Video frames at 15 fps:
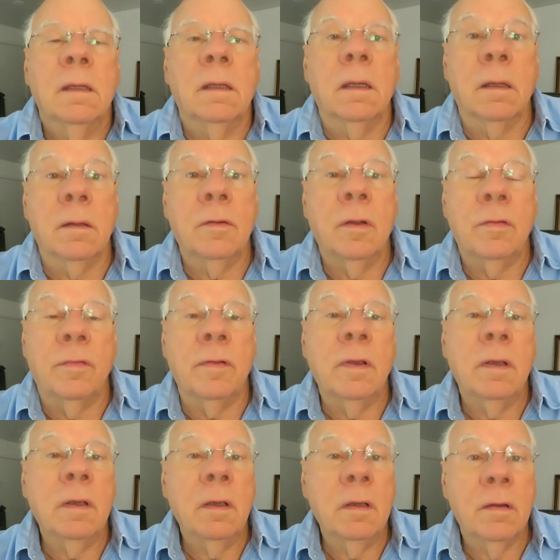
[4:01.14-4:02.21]
And
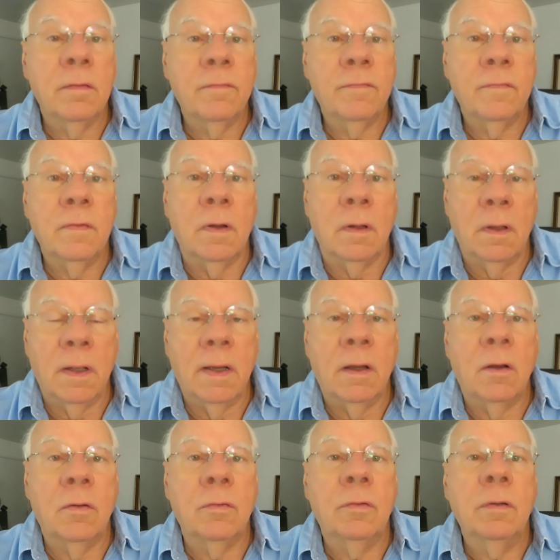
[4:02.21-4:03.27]
they have
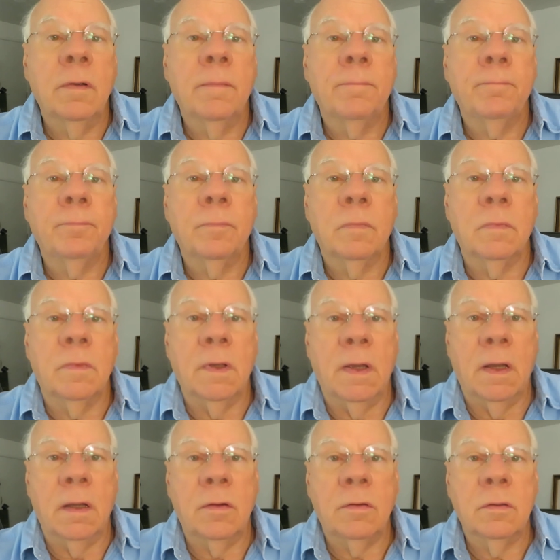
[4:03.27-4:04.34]
allowed
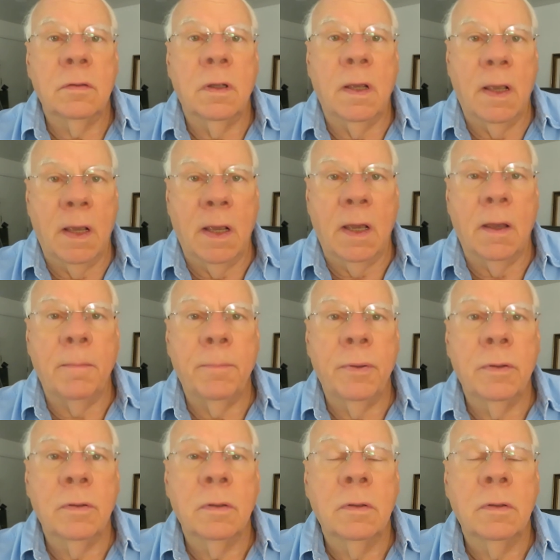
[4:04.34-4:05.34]
that app